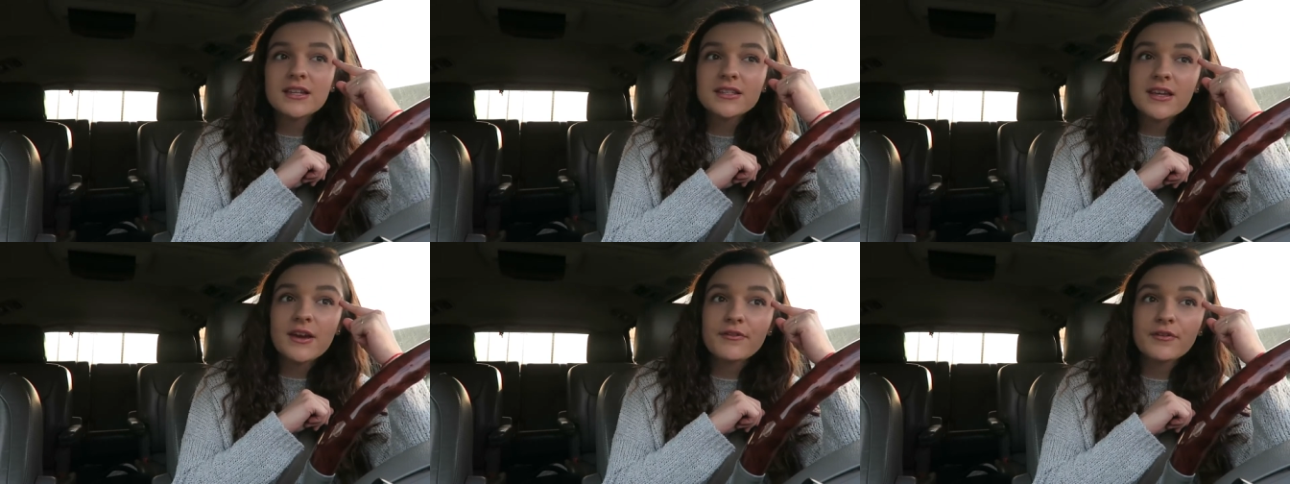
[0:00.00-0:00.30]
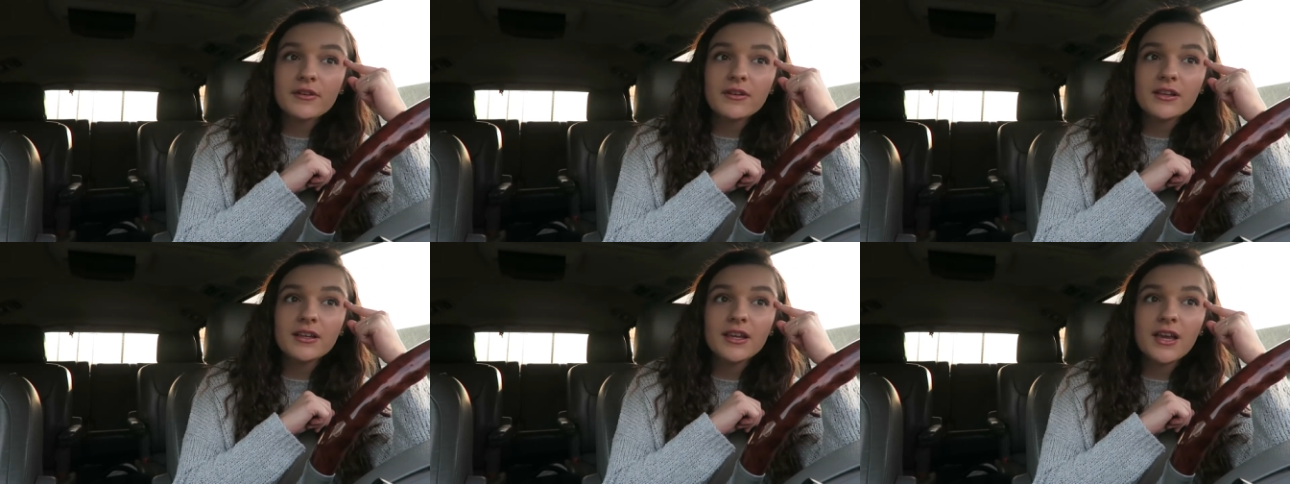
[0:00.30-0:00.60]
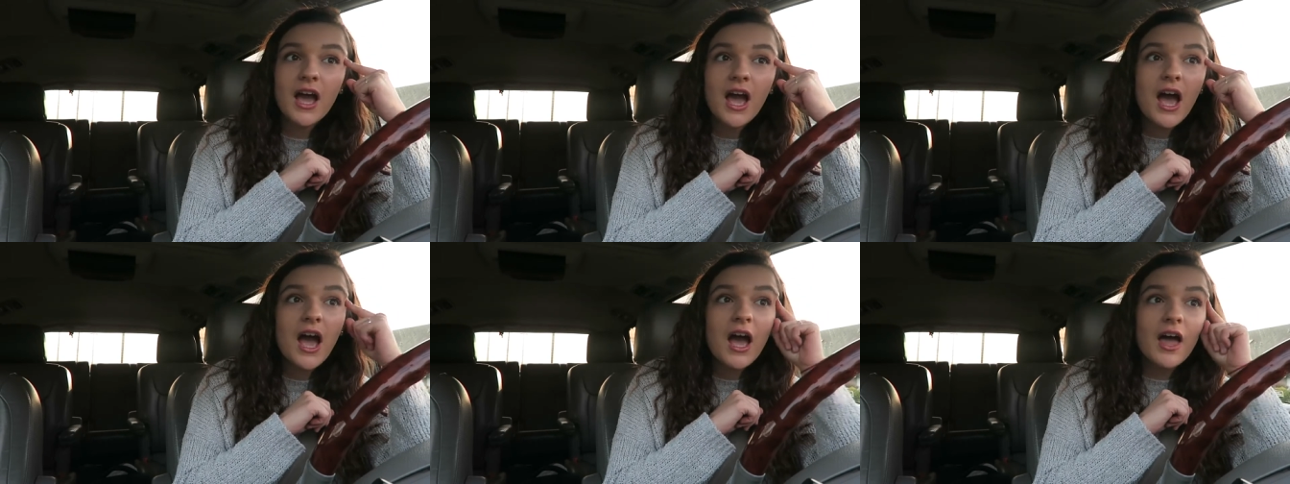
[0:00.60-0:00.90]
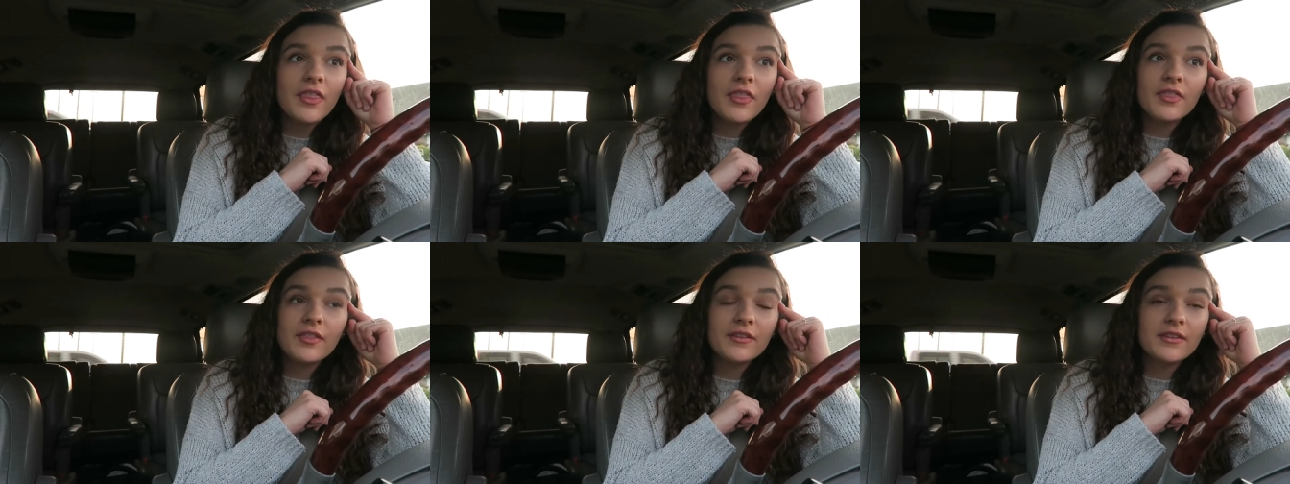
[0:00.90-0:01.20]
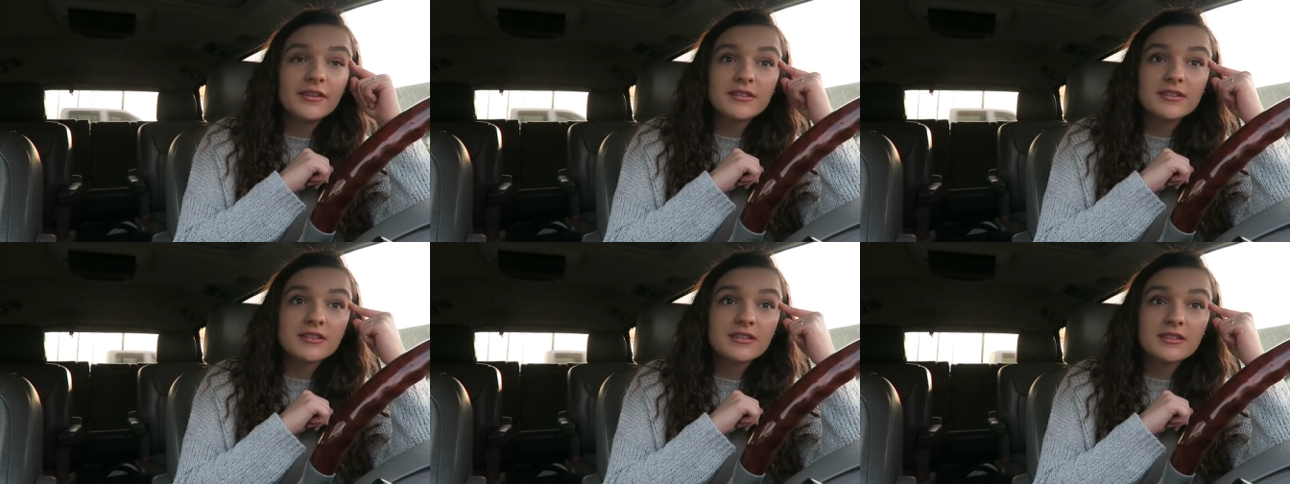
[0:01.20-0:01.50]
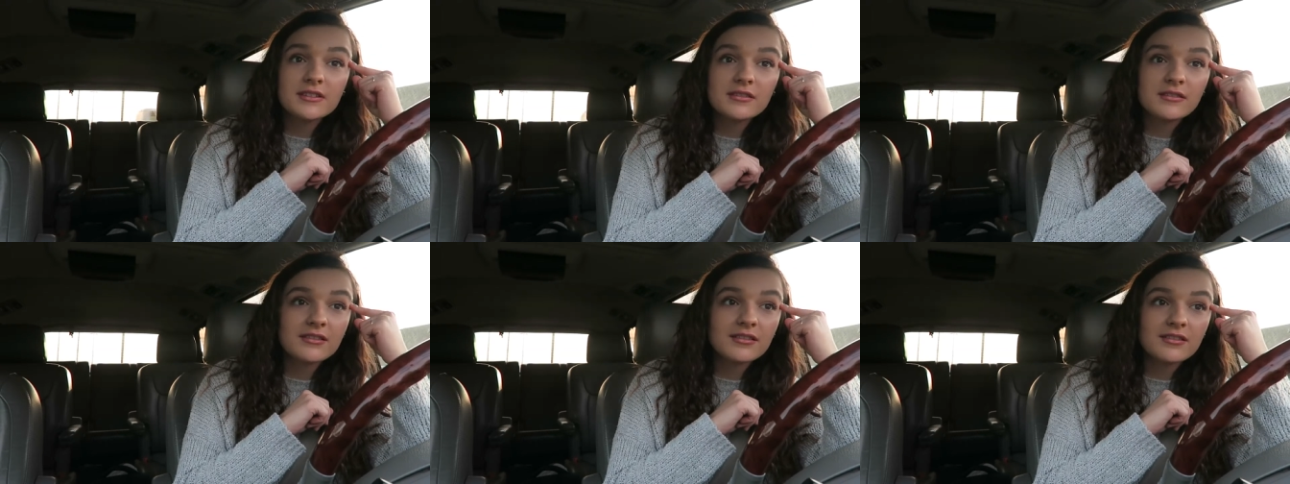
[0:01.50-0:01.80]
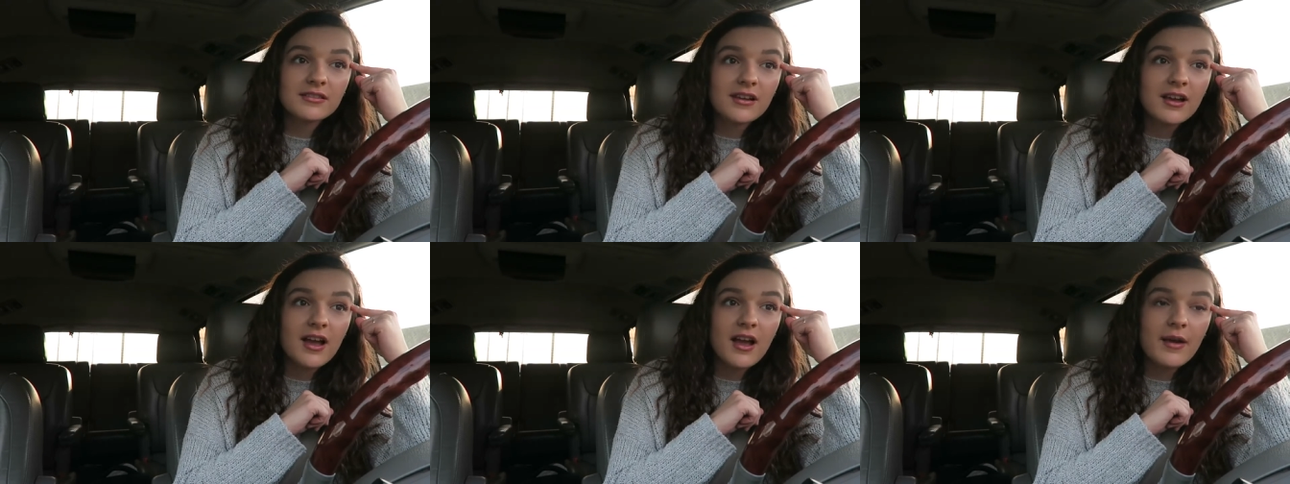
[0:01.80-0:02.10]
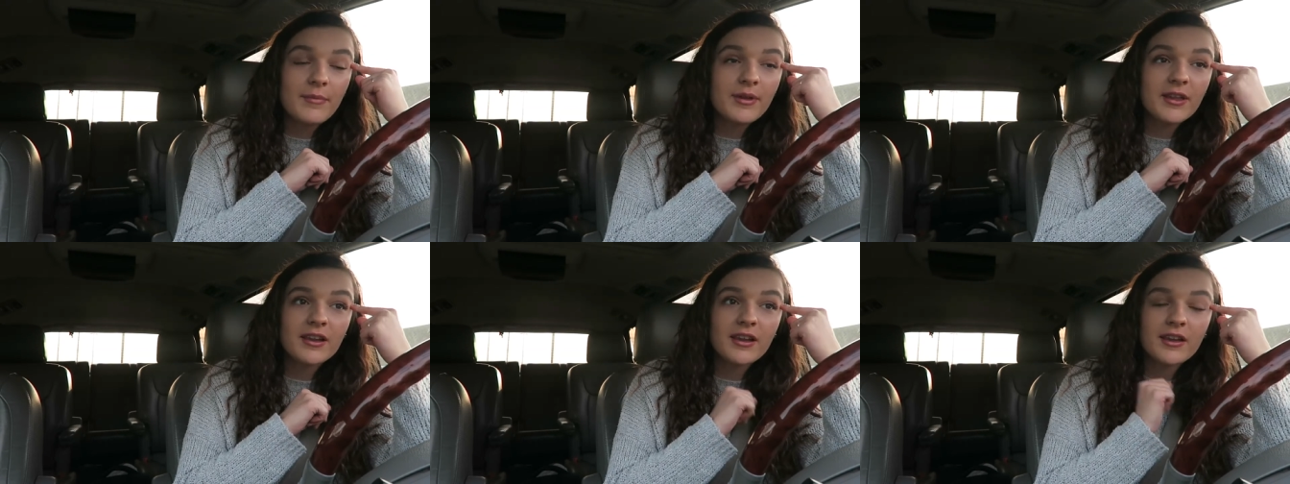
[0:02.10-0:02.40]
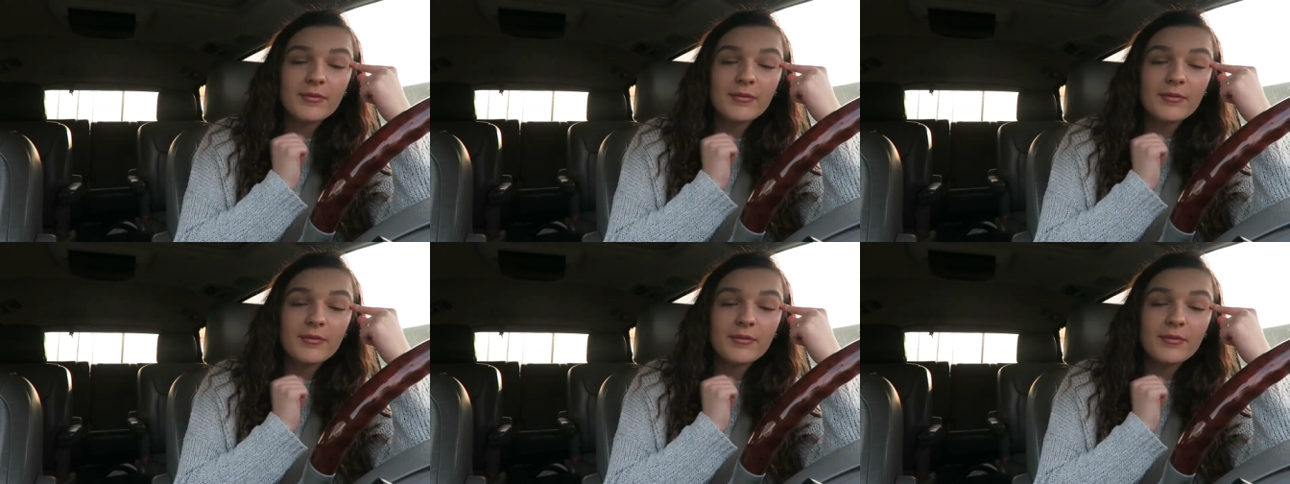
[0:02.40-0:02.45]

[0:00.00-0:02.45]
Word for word: Definitely, this is, I mean,